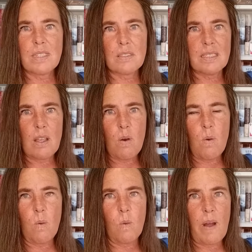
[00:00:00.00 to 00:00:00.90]

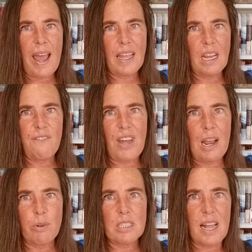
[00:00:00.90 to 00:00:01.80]
So, I gotta find
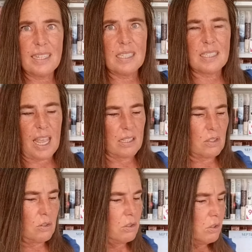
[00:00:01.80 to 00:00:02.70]
out which class is
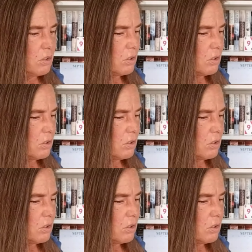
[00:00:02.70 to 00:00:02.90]
canceled.